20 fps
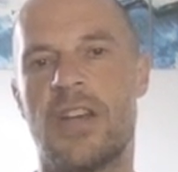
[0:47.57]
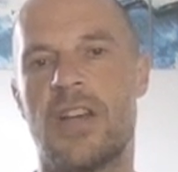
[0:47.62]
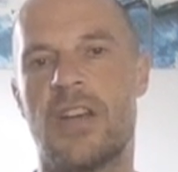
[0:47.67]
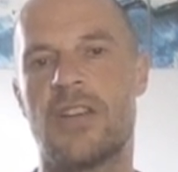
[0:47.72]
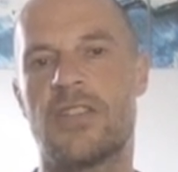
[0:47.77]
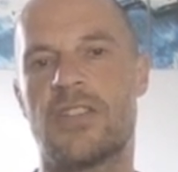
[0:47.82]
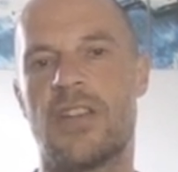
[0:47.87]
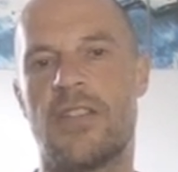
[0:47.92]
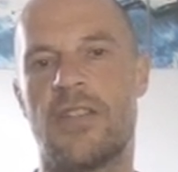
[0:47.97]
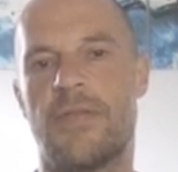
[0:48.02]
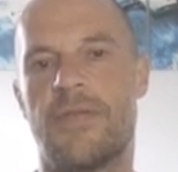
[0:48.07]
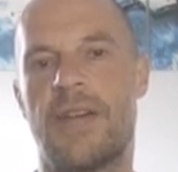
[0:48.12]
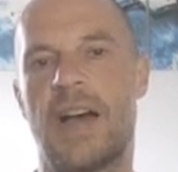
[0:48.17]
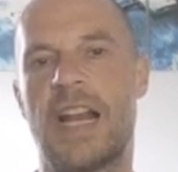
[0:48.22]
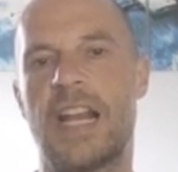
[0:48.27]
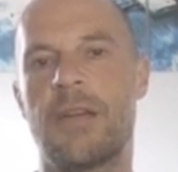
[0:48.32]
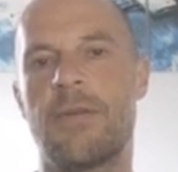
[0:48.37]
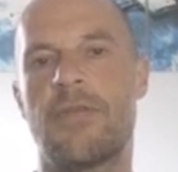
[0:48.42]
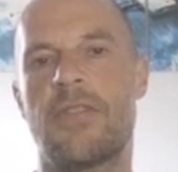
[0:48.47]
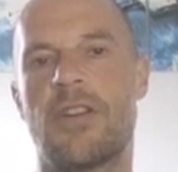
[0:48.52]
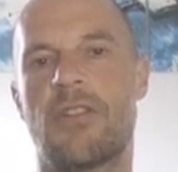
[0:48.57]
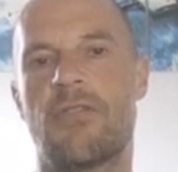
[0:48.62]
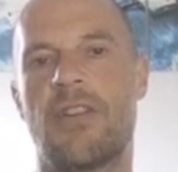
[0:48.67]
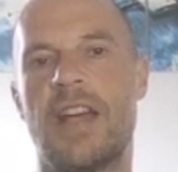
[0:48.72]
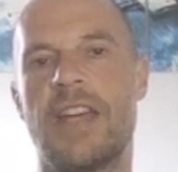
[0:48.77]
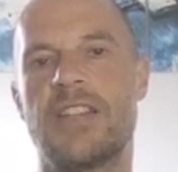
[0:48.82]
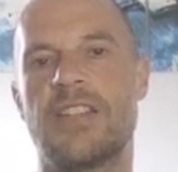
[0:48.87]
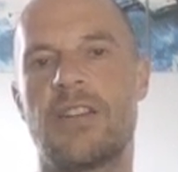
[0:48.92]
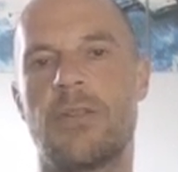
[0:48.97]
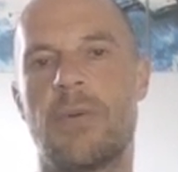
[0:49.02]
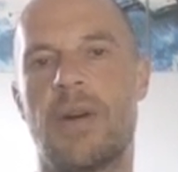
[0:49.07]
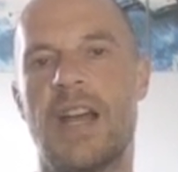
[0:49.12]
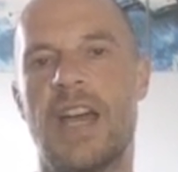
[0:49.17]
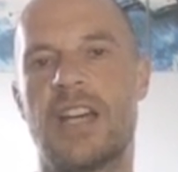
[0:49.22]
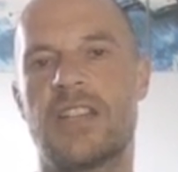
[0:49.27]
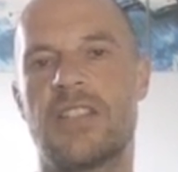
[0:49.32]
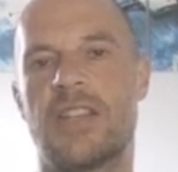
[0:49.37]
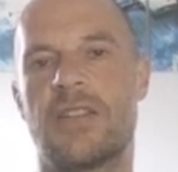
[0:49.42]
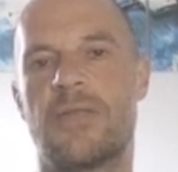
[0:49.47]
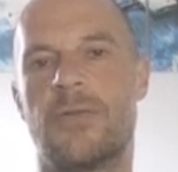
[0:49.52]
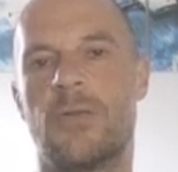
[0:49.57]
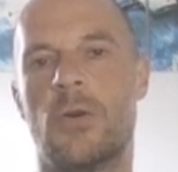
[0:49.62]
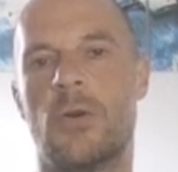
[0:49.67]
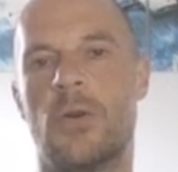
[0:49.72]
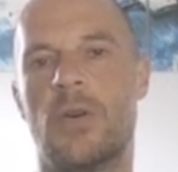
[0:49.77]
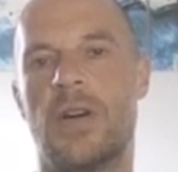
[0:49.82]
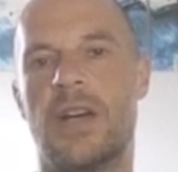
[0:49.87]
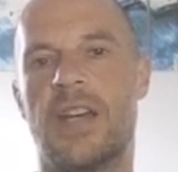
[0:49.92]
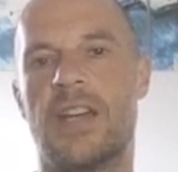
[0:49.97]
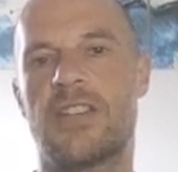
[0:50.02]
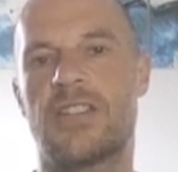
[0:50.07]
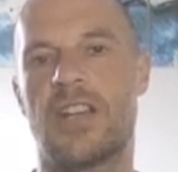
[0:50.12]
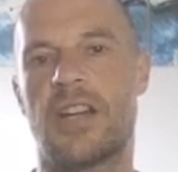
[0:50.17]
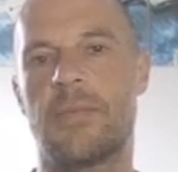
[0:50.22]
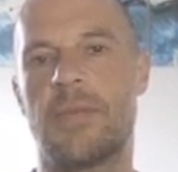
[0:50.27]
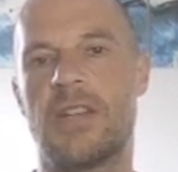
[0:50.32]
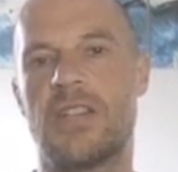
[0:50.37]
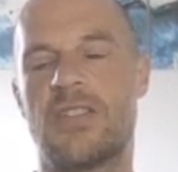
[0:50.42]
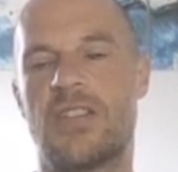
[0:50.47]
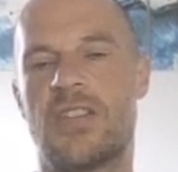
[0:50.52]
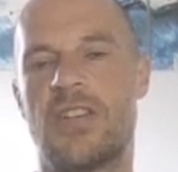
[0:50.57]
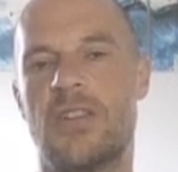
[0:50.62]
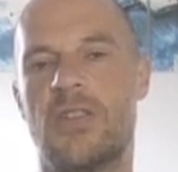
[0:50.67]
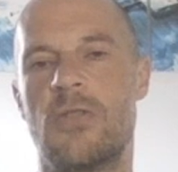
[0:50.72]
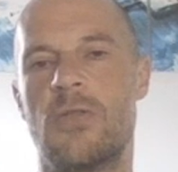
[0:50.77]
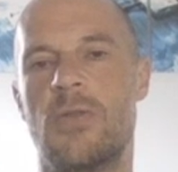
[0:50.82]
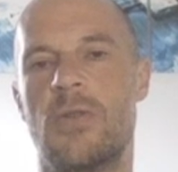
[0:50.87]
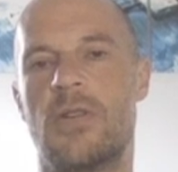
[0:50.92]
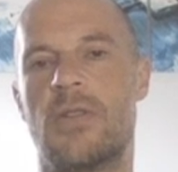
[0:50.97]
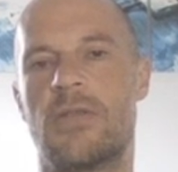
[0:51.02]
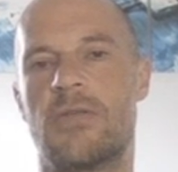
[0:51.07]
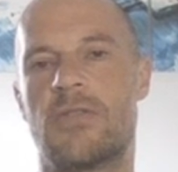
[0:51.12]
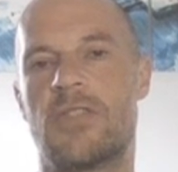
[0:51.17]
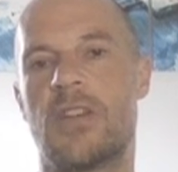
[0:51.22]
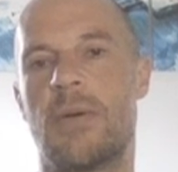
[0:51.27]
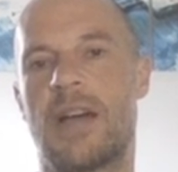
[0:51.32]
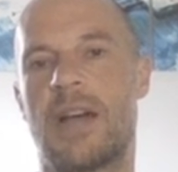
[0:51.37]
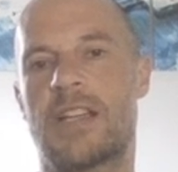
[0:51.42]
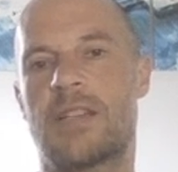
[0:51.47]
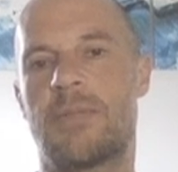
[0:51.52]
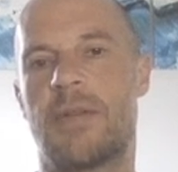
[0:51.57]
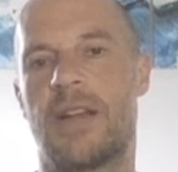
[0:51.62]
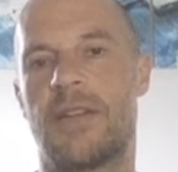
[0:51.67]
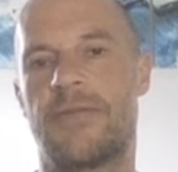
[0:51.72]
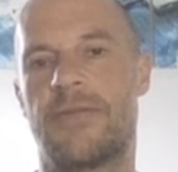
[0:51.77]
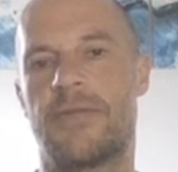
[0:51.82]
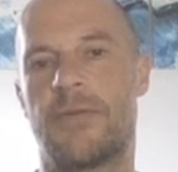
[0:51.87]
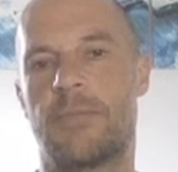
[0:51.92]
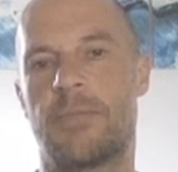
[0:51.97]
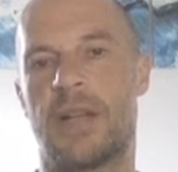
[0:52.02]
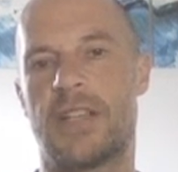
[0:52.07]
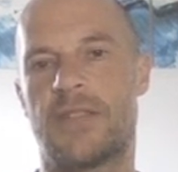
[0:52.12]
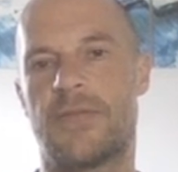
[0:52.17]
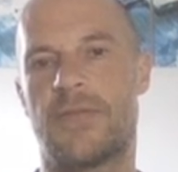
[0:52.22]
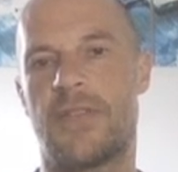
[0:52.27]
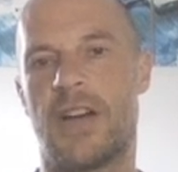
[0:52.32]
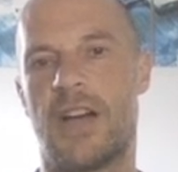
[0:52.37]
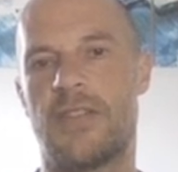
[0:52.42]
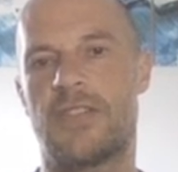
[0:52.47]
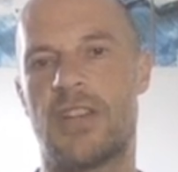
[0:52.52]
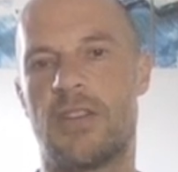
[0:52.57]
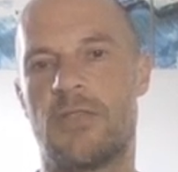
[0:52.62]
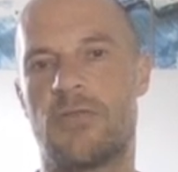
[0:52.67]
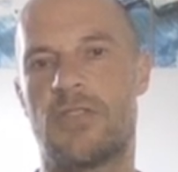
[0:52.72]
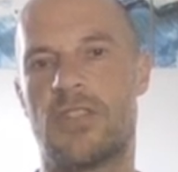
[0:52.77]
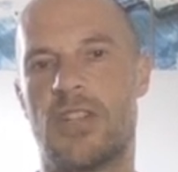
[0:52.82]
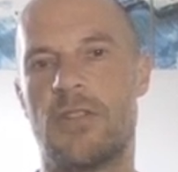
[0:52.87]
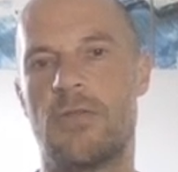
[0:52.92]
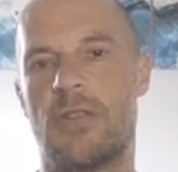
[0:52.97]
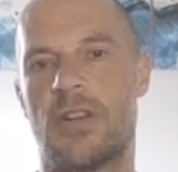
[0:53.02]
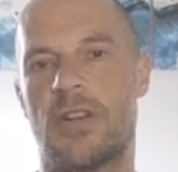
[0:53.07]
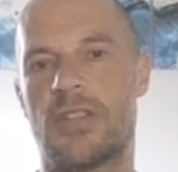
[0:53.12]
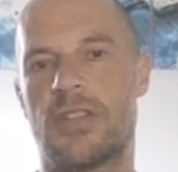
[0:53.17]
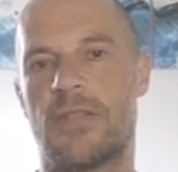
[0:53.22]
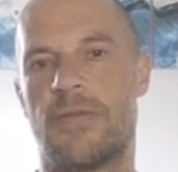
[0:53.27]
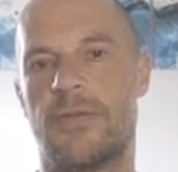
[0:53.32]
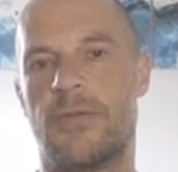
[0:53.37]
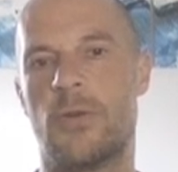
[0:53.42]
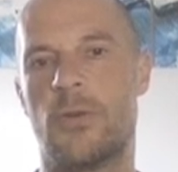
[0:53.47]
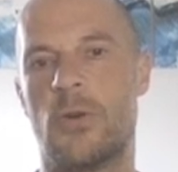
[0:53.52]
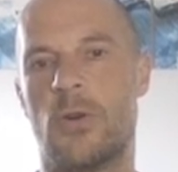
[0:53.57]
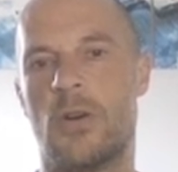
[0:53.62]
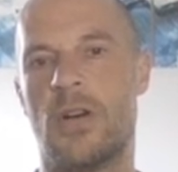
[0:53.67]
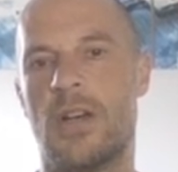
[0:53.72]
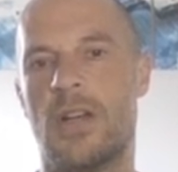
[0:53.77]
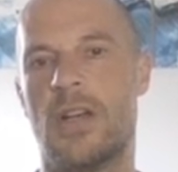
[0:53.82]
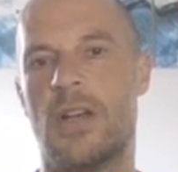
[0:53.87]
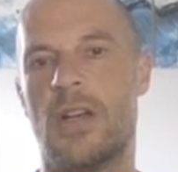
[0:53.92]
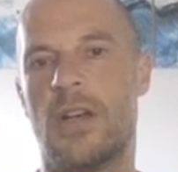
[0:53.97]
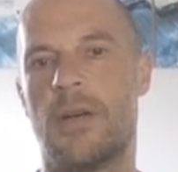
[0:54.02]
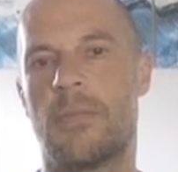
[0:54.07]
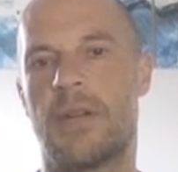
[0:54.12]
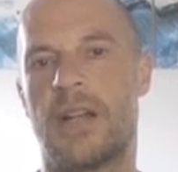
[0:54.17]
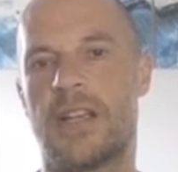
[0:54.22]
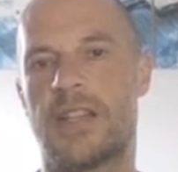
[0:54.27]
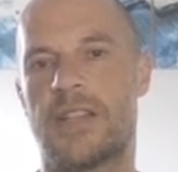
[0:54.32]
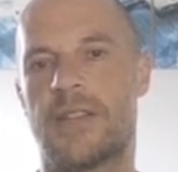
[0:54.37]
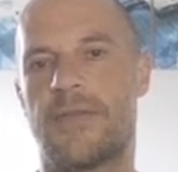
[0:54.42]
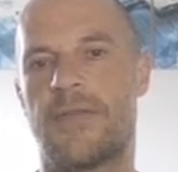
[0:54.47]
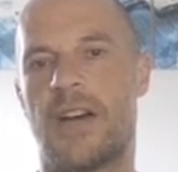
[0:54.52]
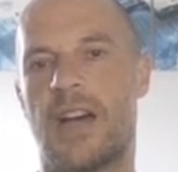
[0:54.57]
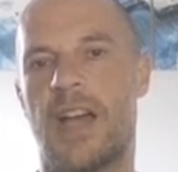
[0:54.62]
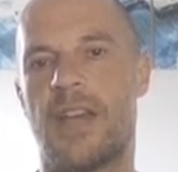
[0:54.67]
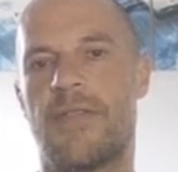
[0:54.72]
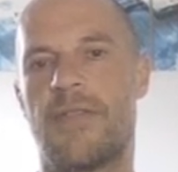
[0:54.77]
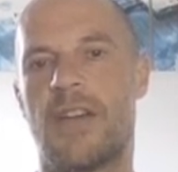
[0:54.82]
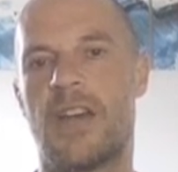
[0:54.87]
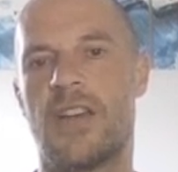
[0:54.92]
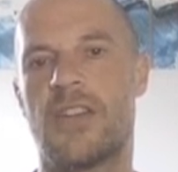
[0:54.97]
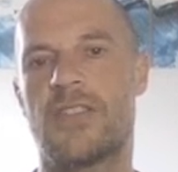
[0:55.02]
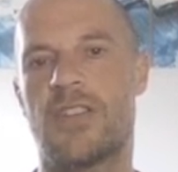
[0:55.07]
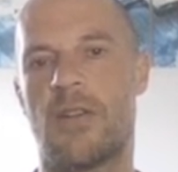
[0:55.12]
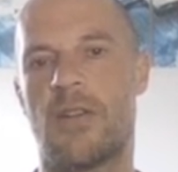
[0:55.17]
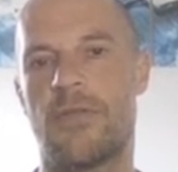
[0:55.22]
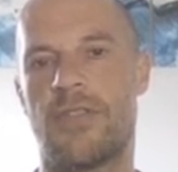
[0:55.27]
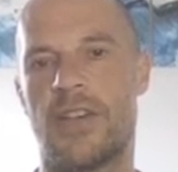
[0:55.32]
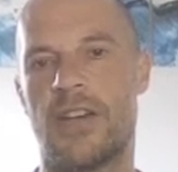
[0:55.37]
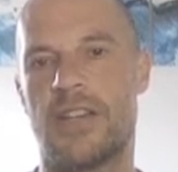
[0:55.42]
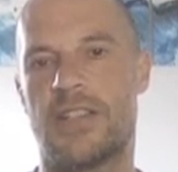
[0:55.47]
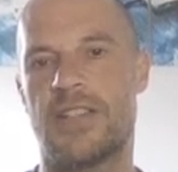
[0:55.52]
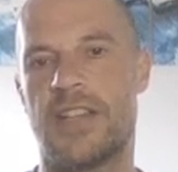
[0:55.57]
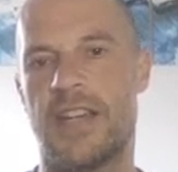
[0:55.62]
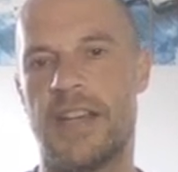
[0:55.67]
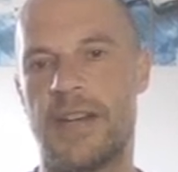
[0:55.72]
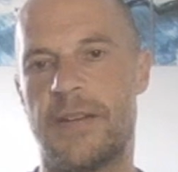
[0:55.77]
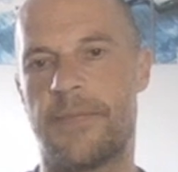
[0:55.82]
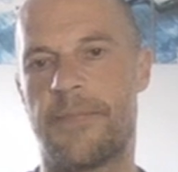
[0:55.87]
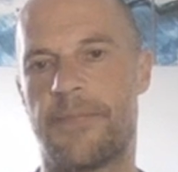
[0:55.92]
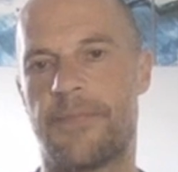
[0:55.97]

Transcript: So the value of the gradient when x is 4 is going to be 2x plus 5. So 2 lots of 4 plus 5, so 13.